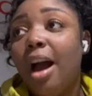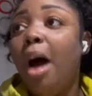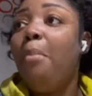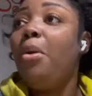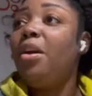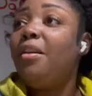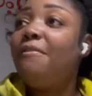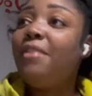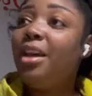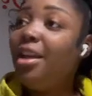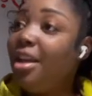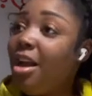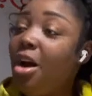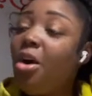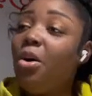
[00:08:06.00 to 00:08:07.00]
I'm on a
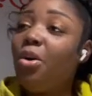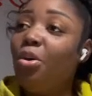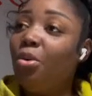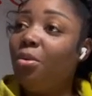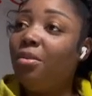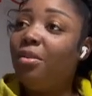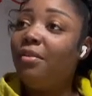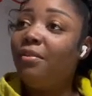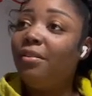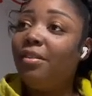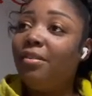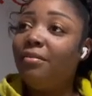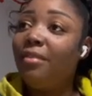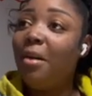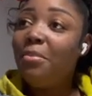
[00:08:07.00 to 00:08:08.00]
video.
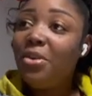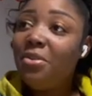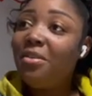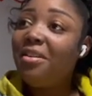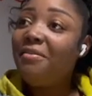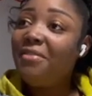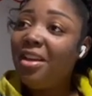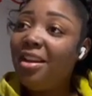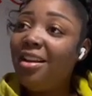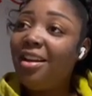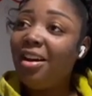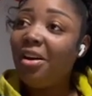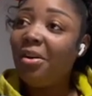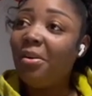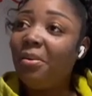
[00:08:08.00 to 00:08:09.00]
I'm doing a
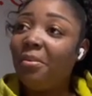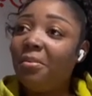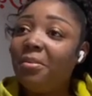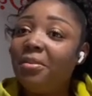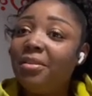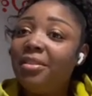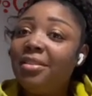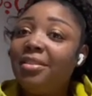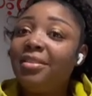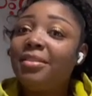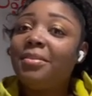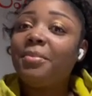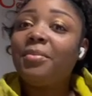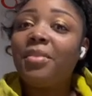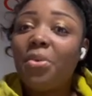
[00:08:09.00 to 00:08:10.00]
video.
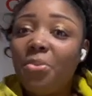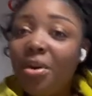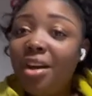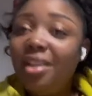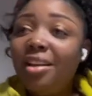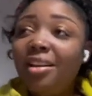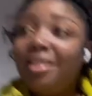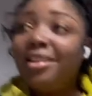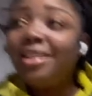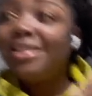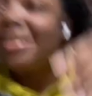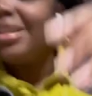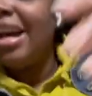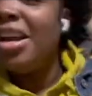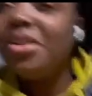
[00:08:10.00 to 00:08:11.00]
Really? This
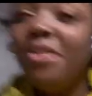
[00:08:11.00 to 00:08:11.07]
is how